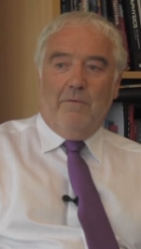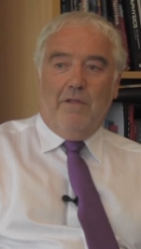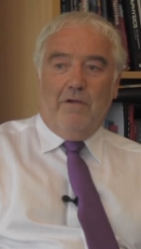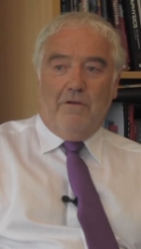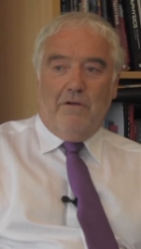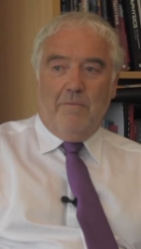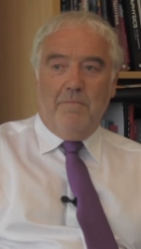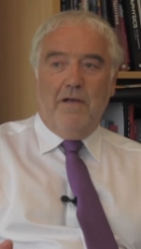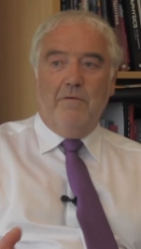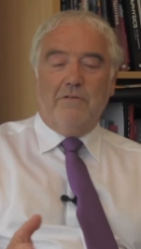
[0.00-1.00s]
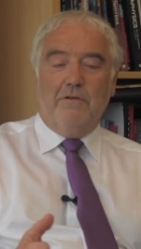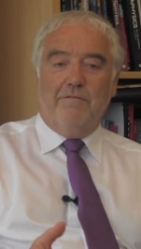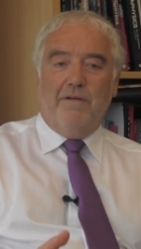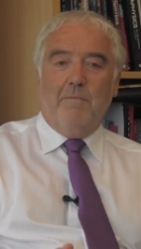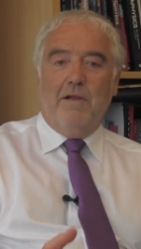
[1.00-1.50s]
with a good company. It was a good
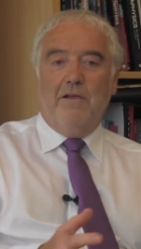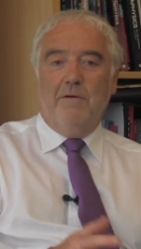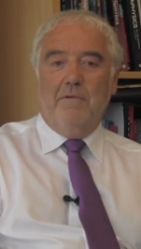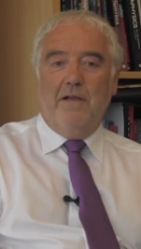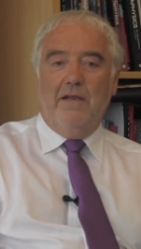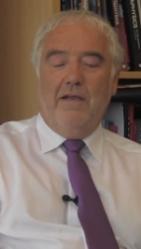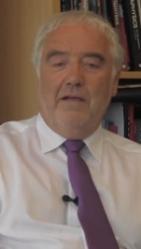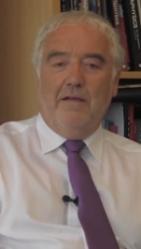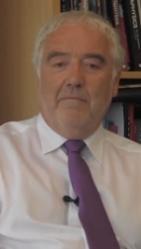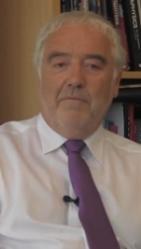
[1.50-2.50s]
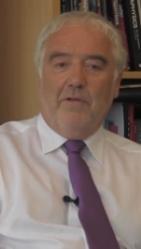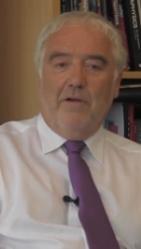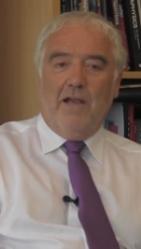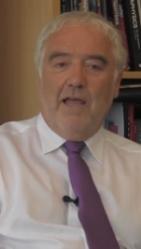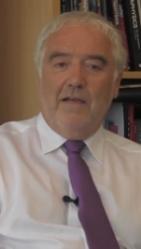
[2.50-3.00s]
family company
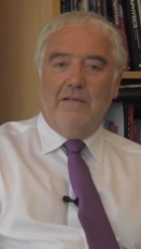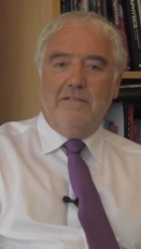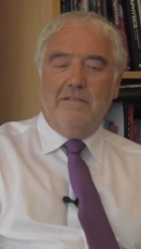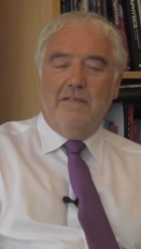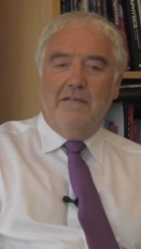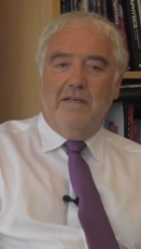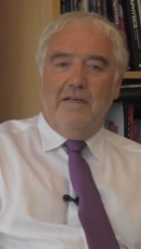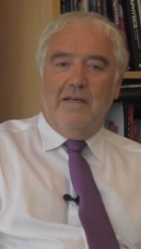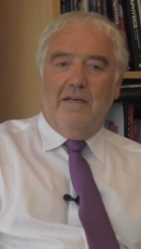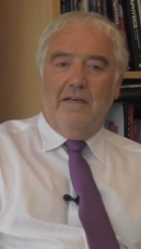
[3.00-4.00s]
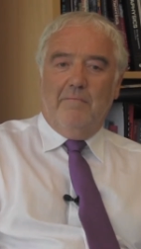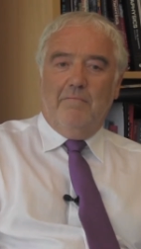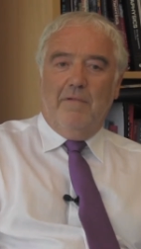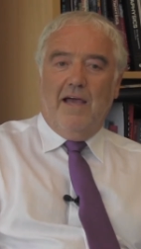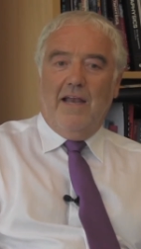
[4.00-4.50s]
called Laing's,
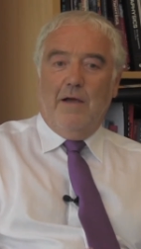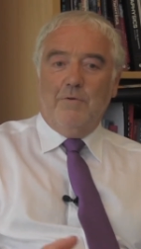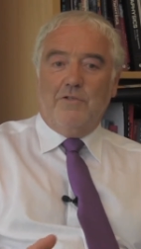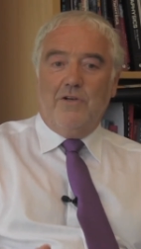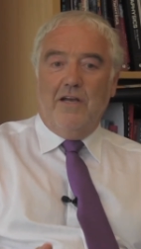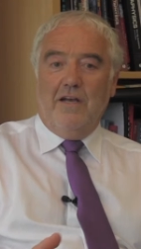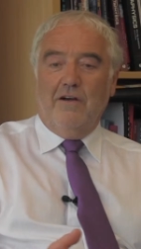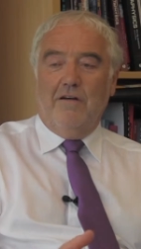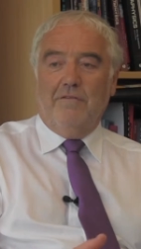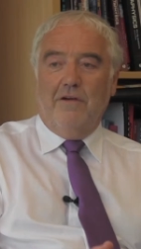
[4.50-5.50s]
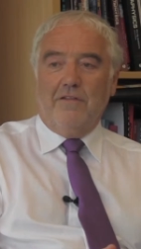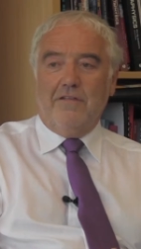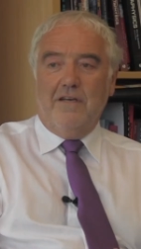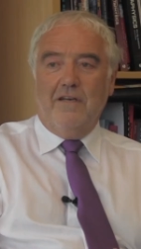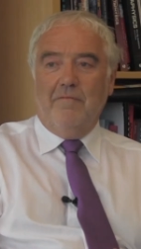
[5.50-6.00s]
and I was trained at
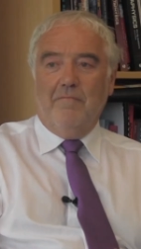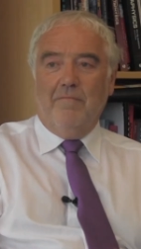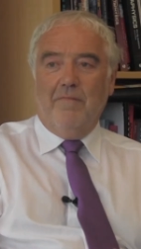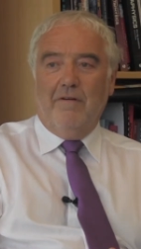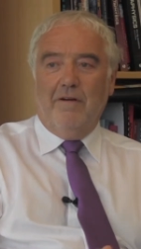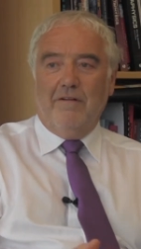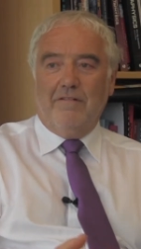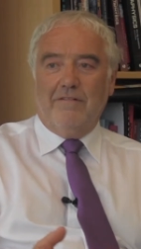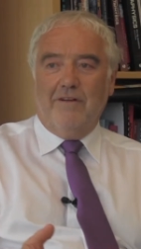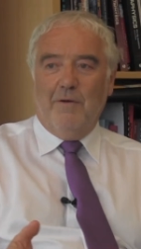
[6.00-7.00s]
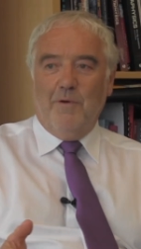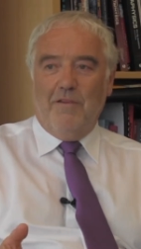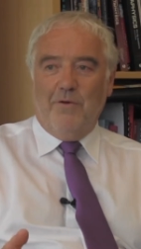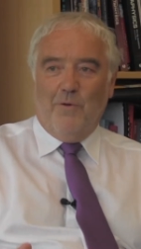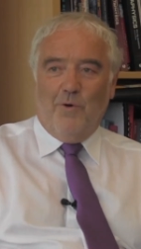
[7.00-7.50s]
grandfather's knee. All right, so I
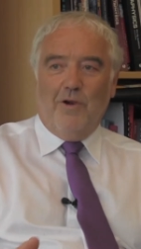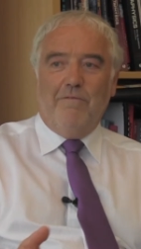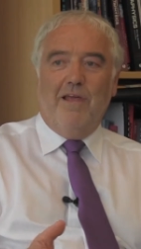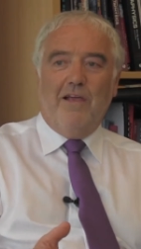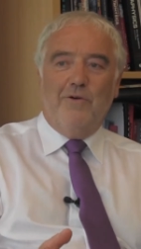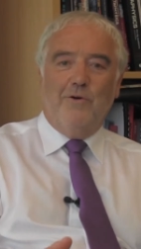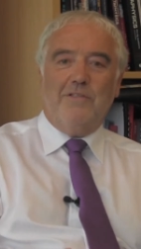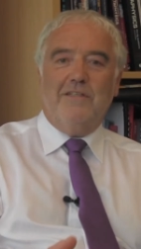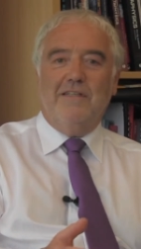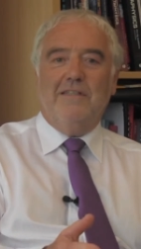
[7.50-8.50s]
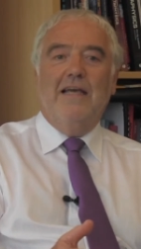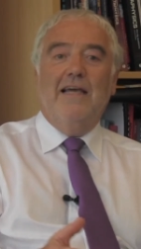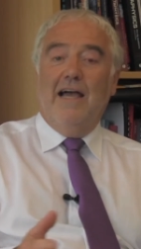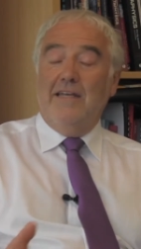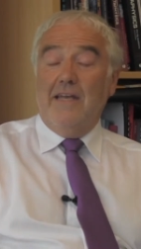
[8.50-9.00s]
went through all of their courses.
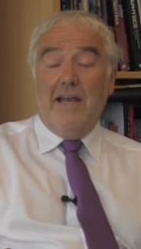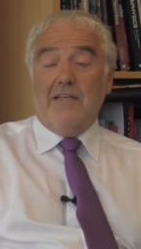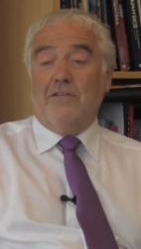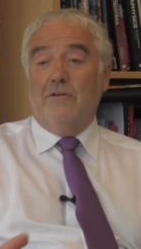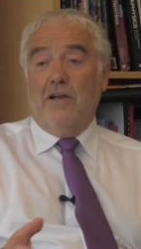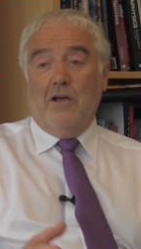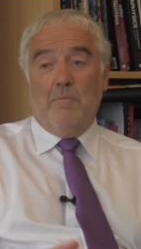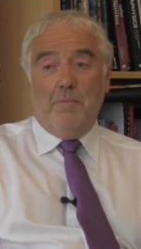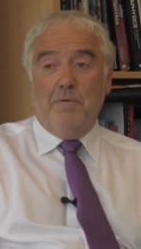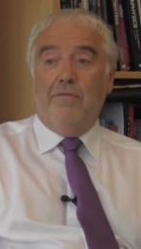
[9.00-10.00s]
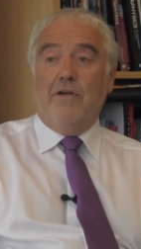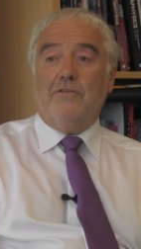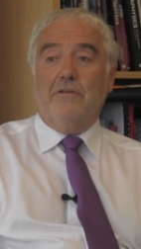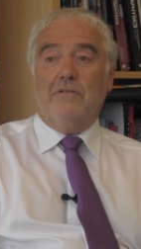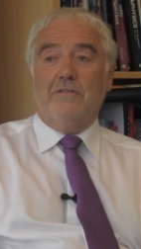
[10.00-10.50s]
I did night school. I got my
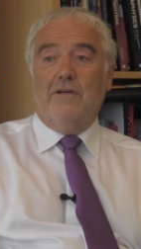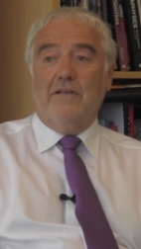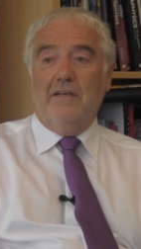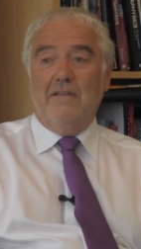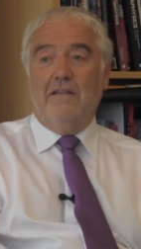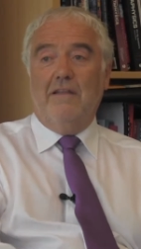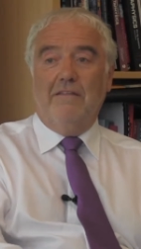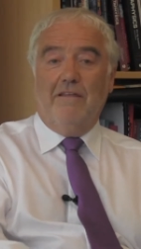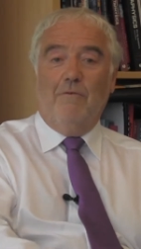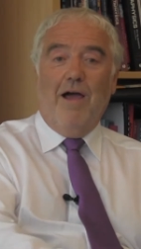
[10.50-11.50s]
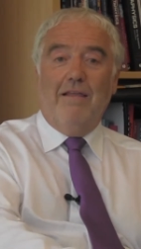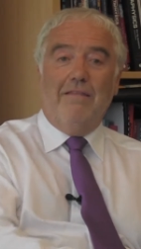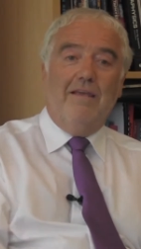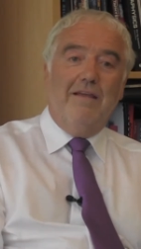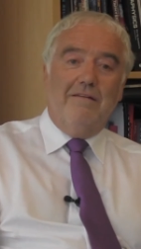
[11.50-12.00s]
professional, so I did the right
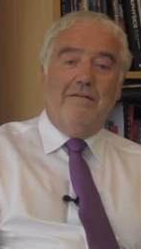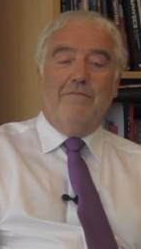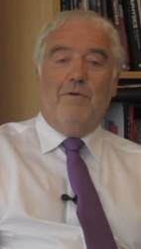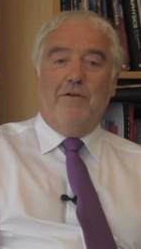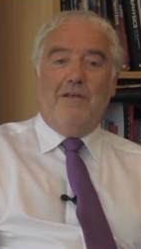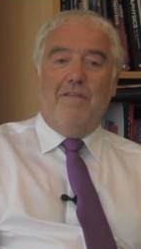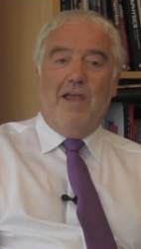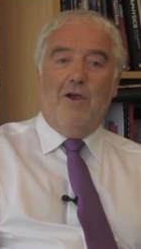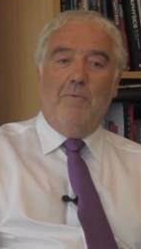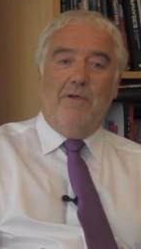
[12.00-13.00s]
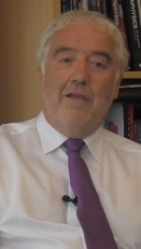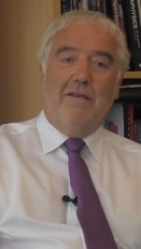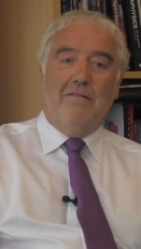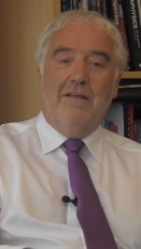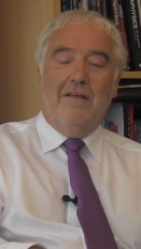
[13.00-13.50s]
thing. I went to the IOB,